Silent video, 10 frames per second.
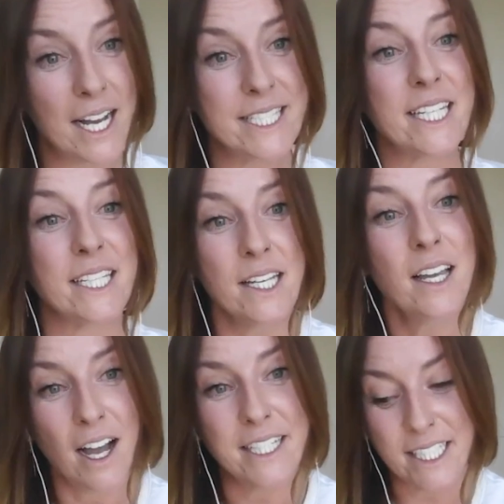I did.
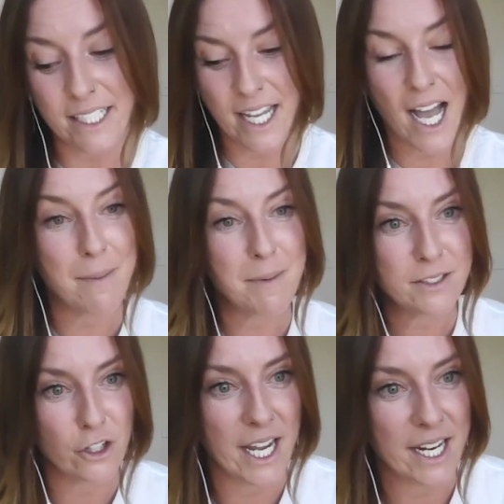Garmin
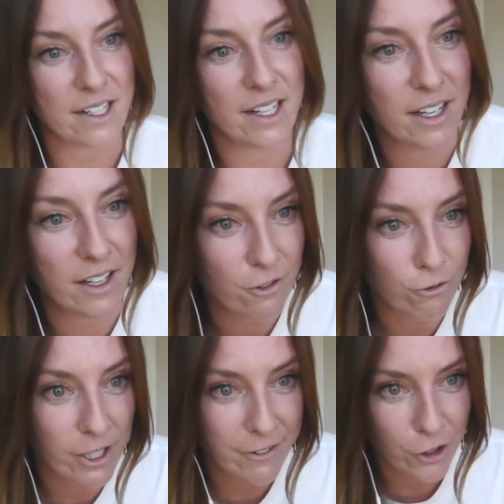donated a
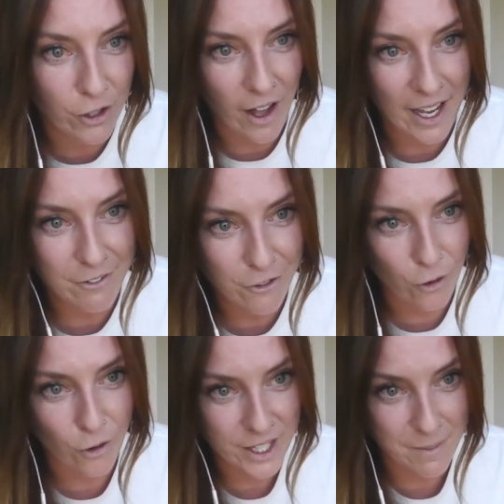rear view light
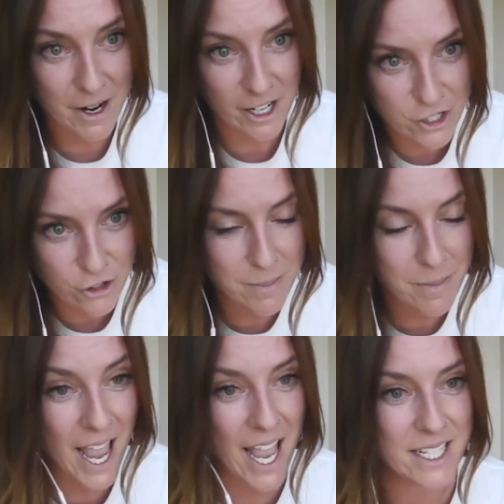for the America trip,
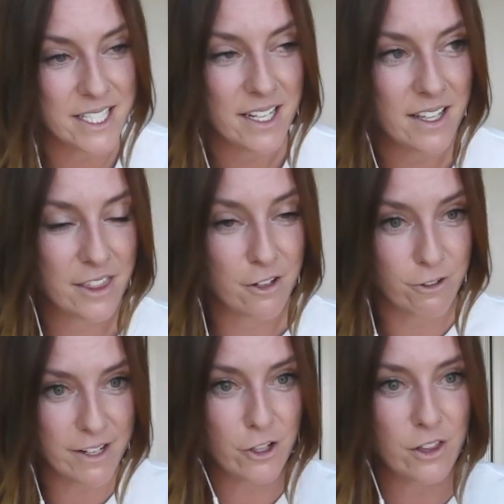and the
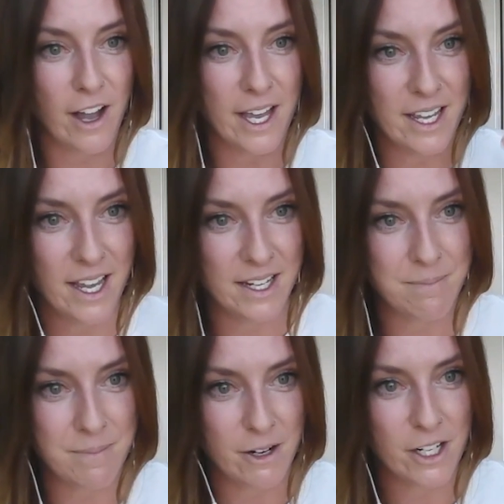rear view light and
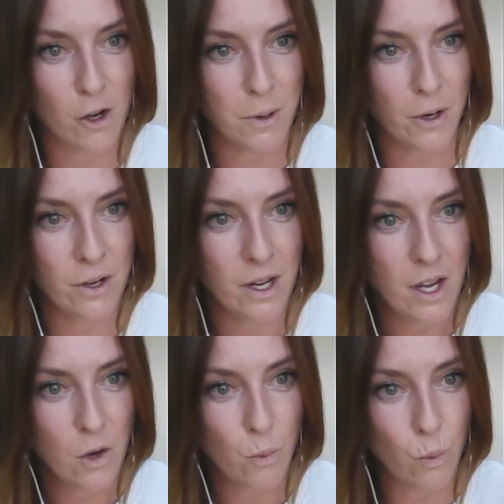mirror combo
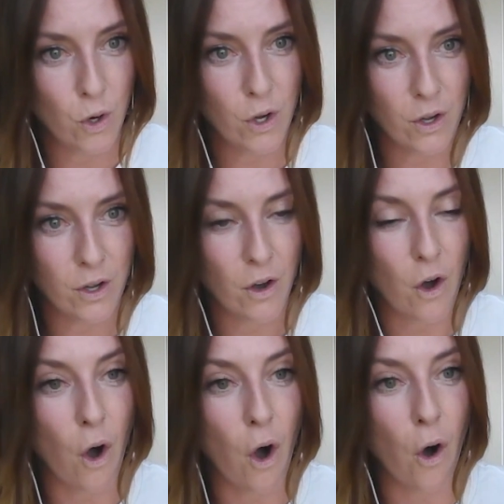were
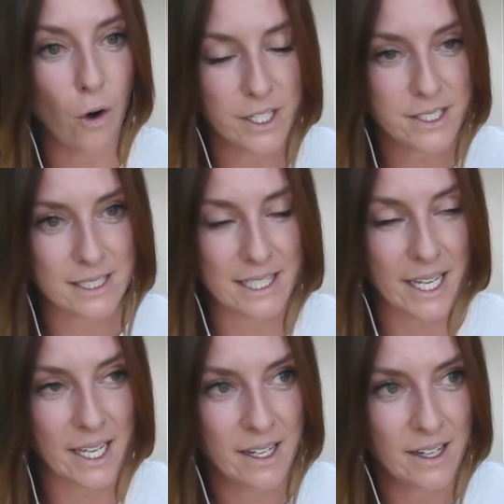
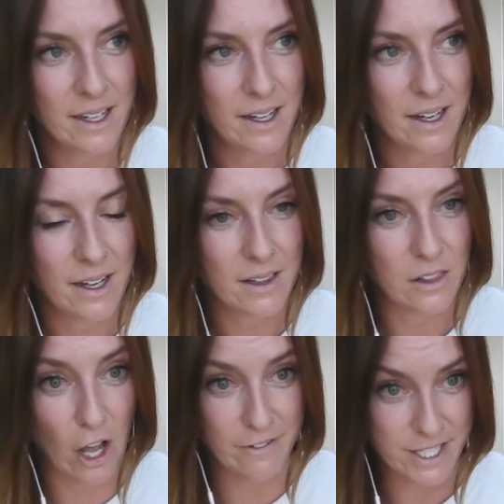honestly
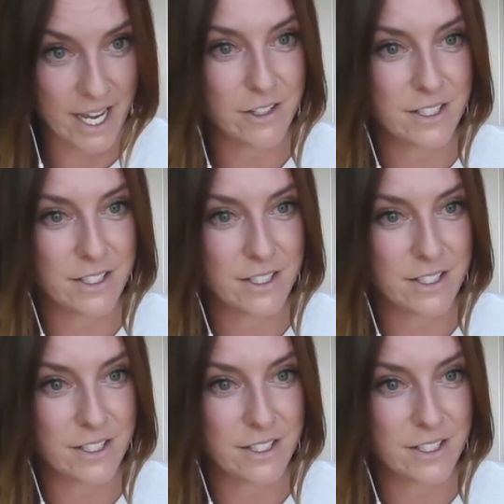lifesavers.